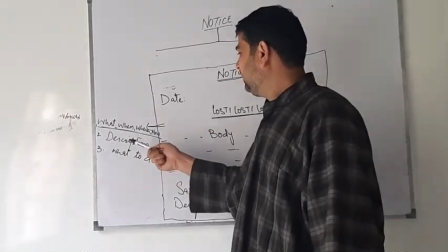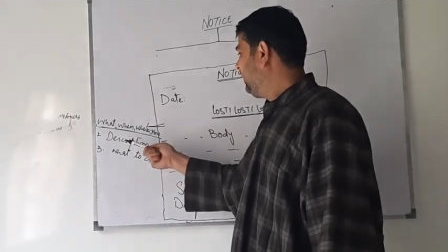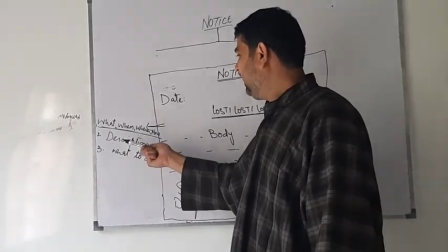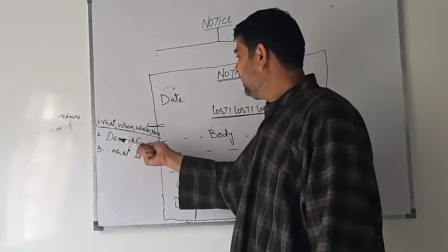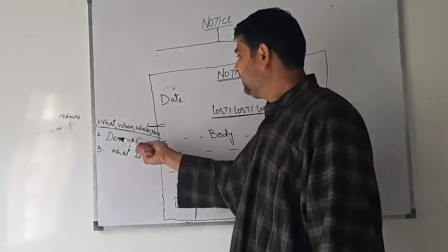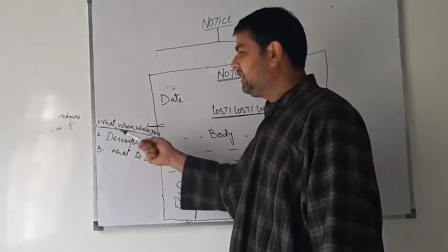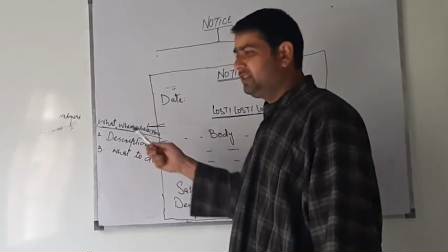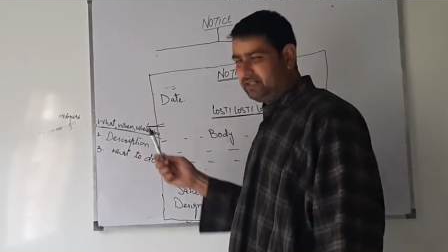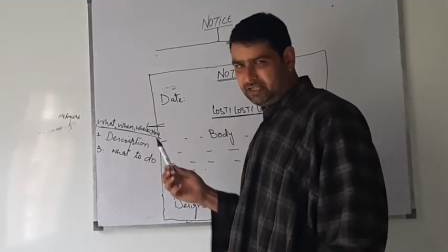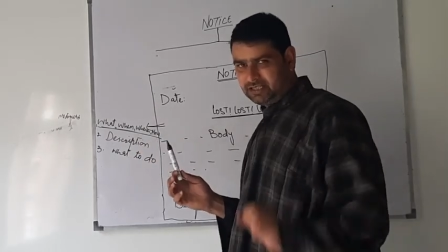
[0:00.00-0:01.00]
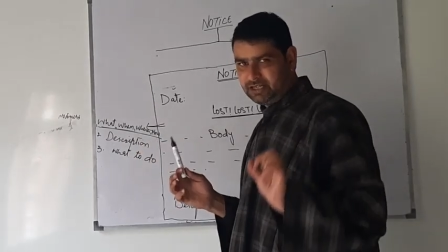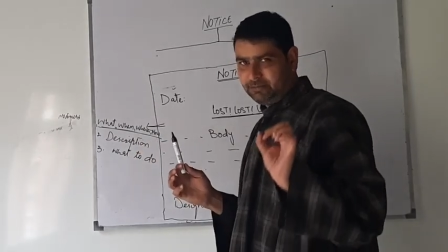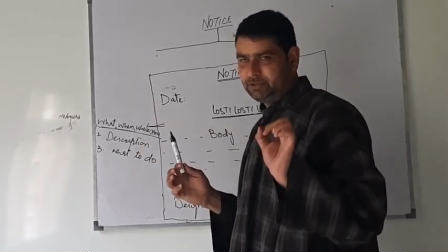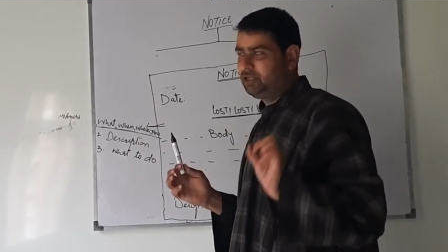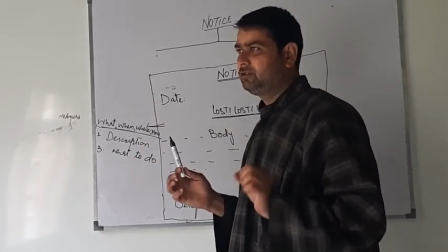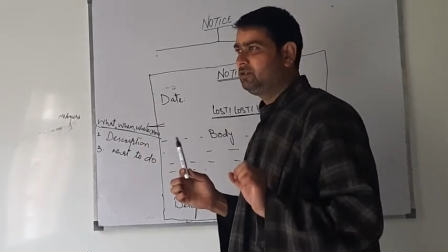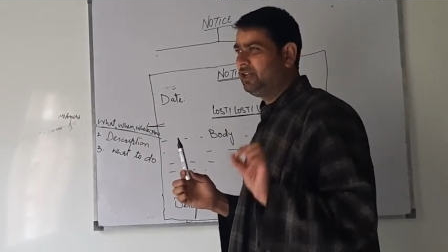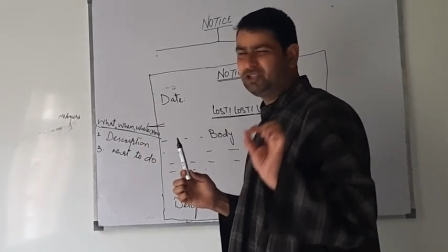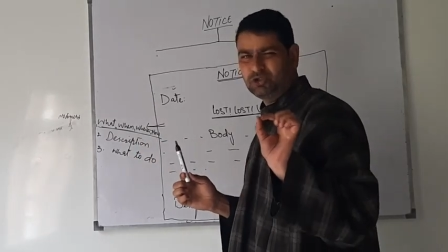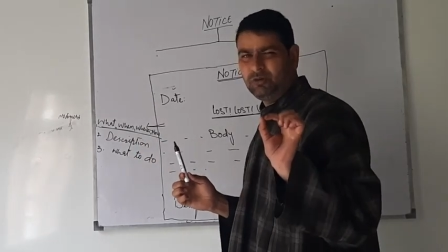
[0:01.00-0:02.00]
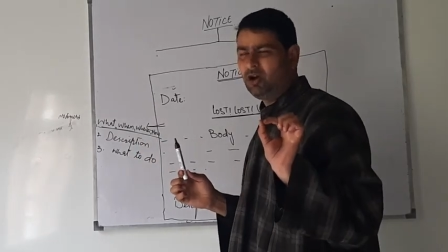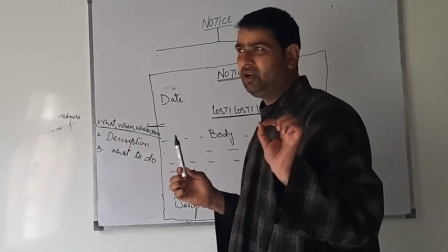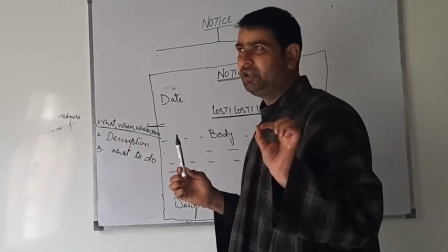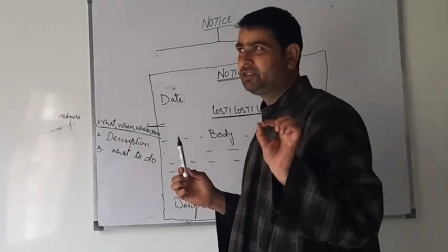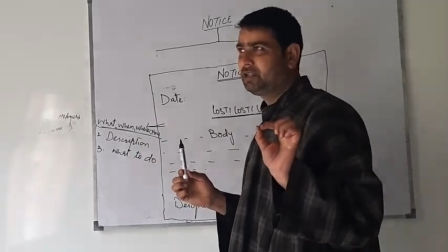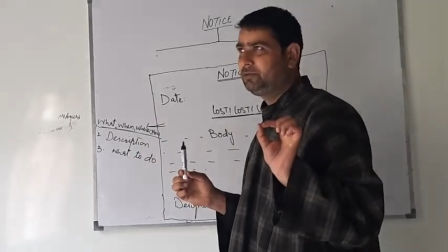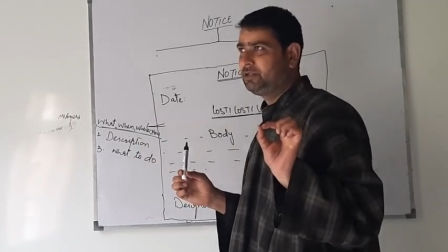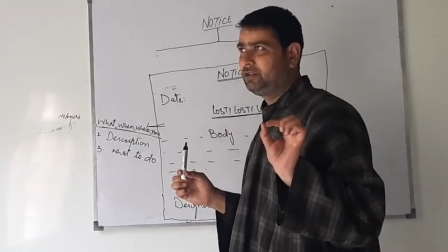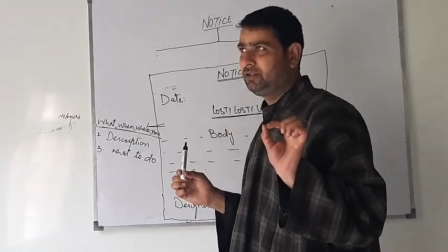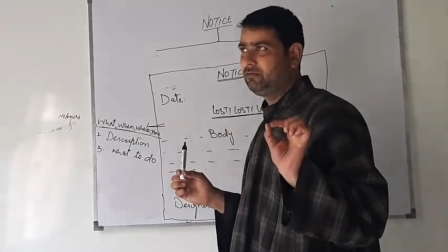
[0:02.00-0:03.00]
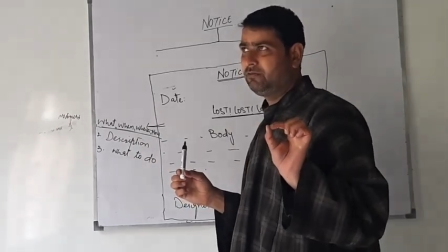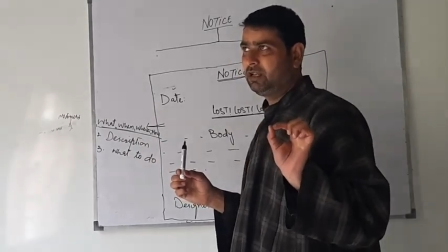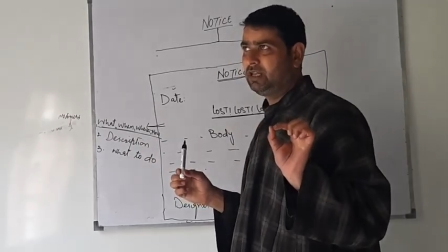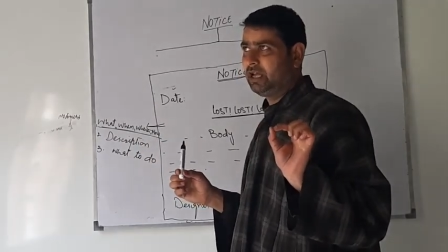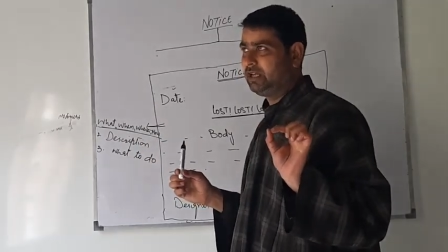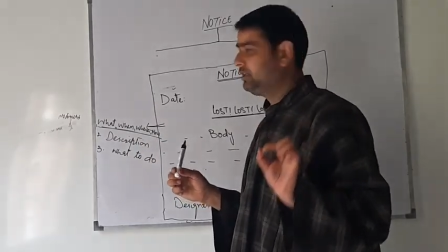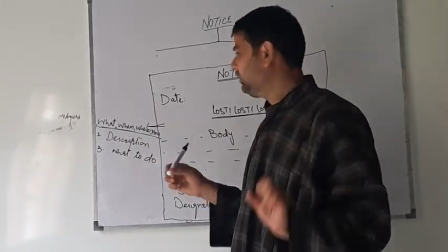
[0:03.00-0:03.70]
and then the description, a small description in one line